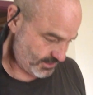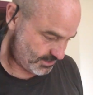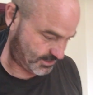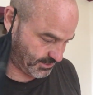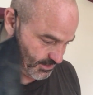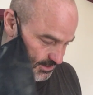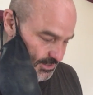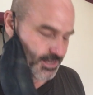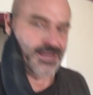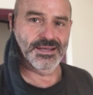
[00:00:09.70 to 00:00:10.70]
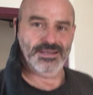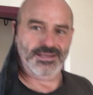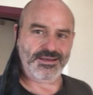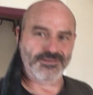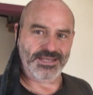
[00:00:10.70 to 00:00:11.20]

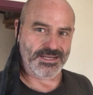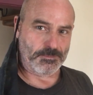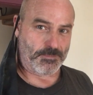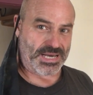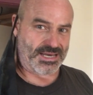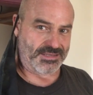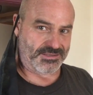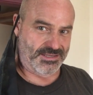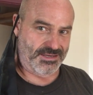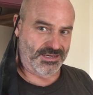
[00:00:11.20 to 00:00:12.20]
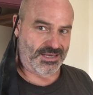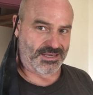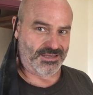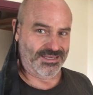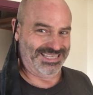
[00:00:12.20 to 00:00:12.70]
down at Paz de la
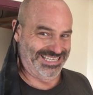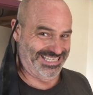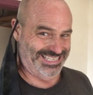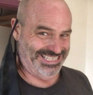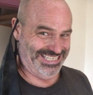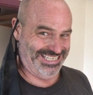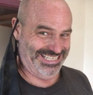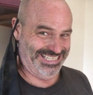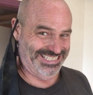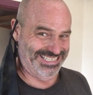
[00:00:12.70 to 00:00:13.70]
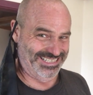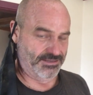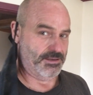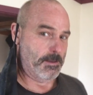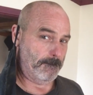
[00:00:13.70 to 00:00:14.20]
Eden.
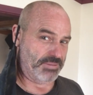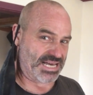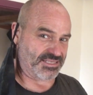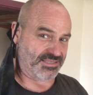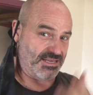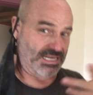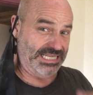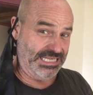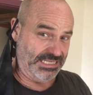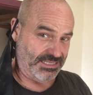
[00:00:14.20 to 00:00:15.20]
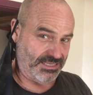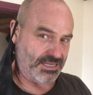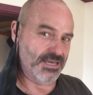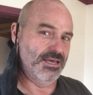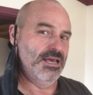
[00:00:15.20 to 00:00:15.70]
Paz del Eden,
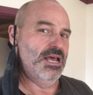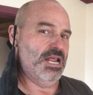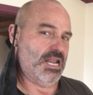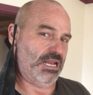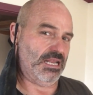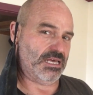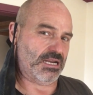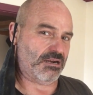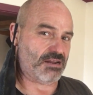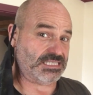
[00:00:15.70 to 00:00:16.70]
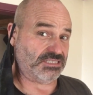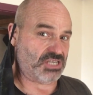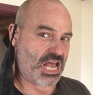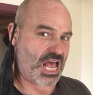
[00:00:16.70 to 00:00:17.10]
La Granja.